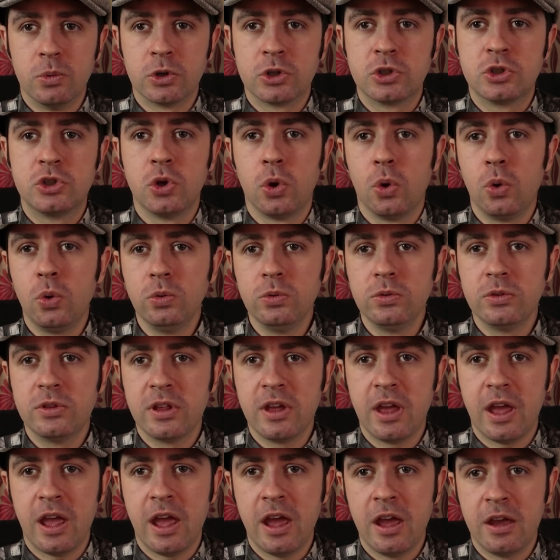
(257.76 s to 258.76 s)
We're told
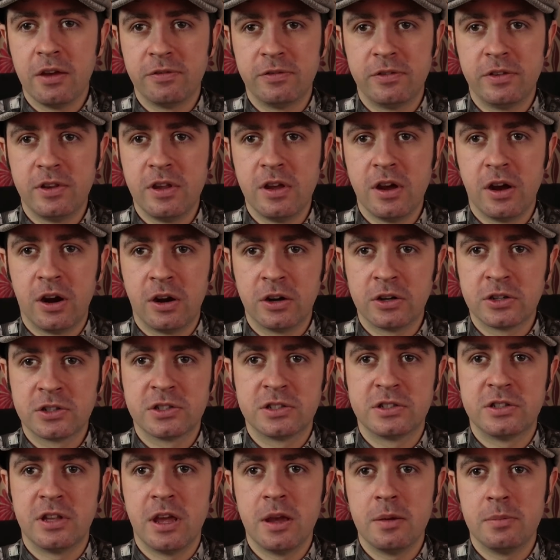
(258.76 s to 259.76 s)
that FDR
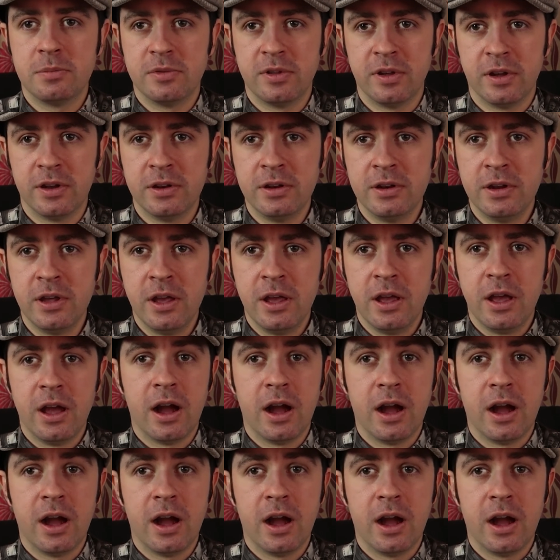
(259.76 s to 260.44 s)
stepped in